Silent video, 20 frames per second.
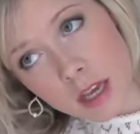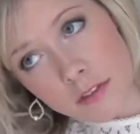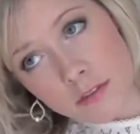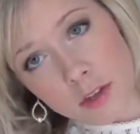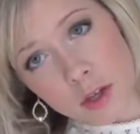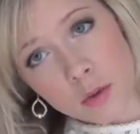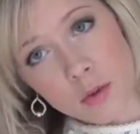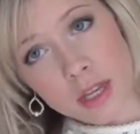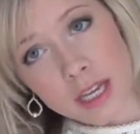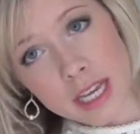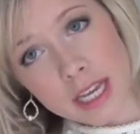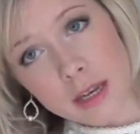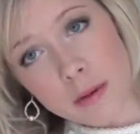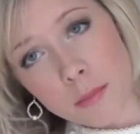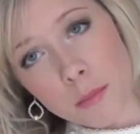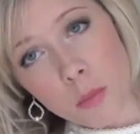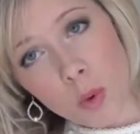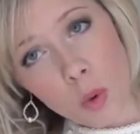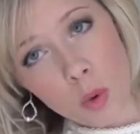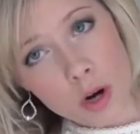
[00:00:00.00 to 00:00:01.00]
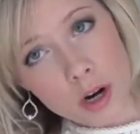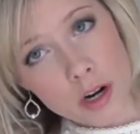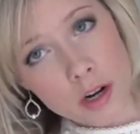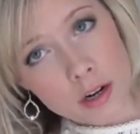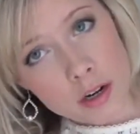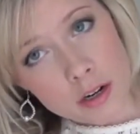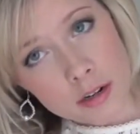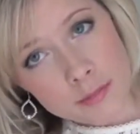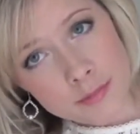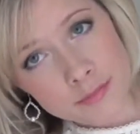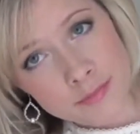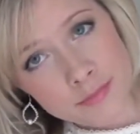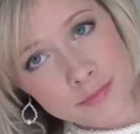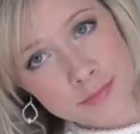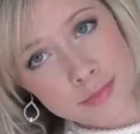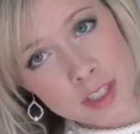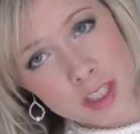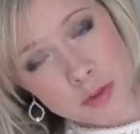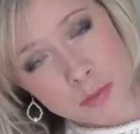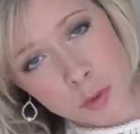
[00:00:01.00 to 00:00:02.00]
If you need more
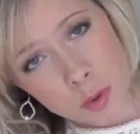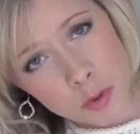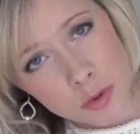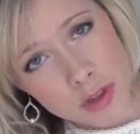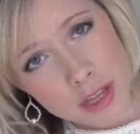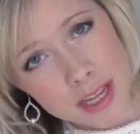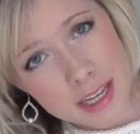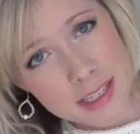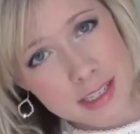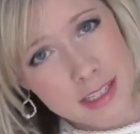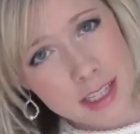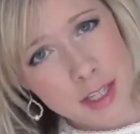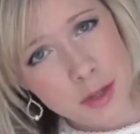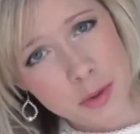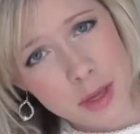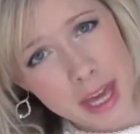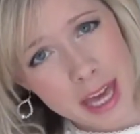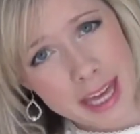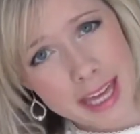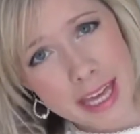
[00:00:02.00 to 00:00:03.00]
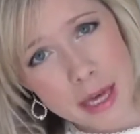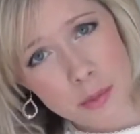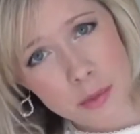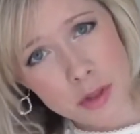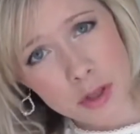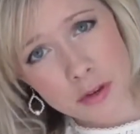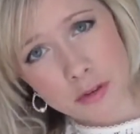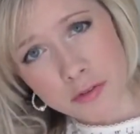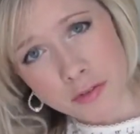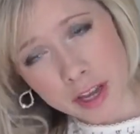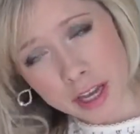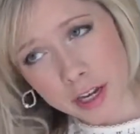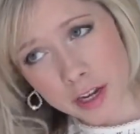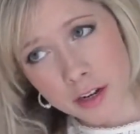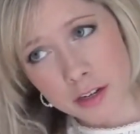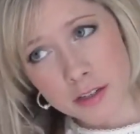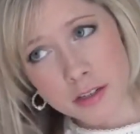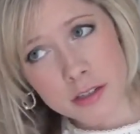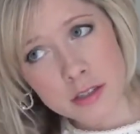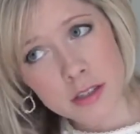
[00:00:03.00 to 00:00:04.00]
smoothness that you can't get with your
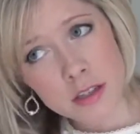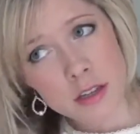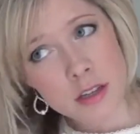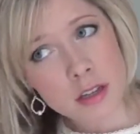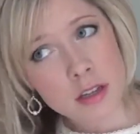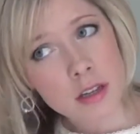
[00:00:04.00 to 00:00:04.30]
fingers,